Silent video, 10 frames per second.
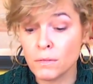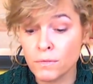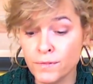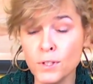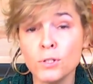
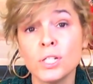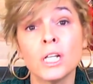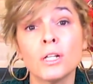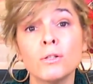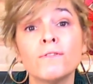food to
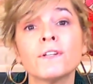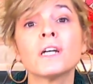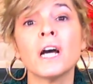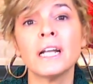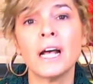include for
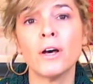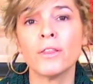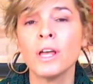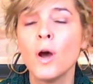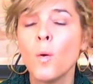gut
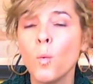health.